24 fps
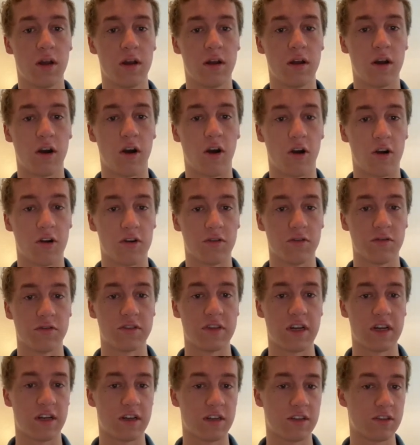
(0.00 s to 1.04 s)
articles
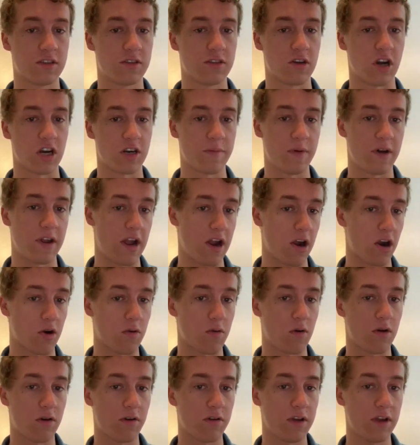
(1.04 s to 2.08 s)
that talked about air
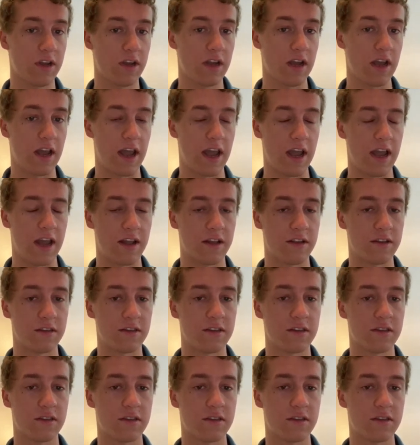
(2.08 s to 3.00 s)
quality and